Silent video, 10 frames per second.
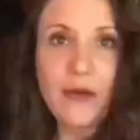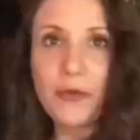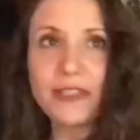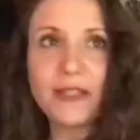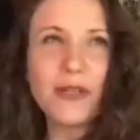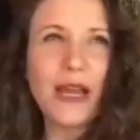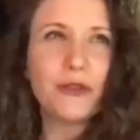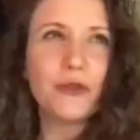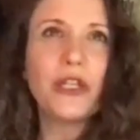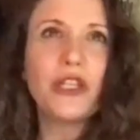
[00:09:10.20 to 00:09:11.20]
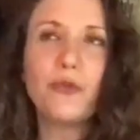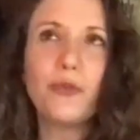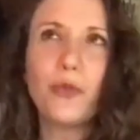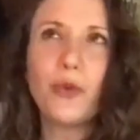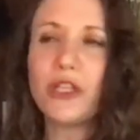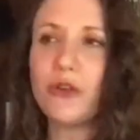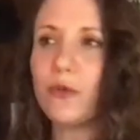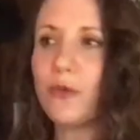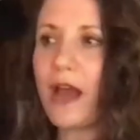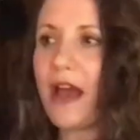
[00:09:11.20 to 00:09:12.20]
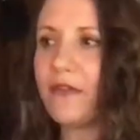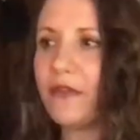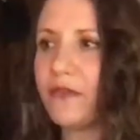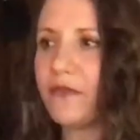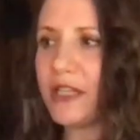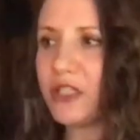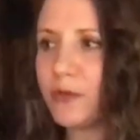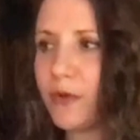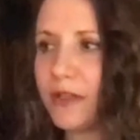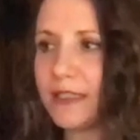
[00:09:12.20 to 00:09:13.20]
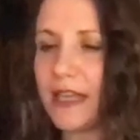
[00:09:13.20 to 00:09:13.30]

Well, sometimes when you have a vegetable,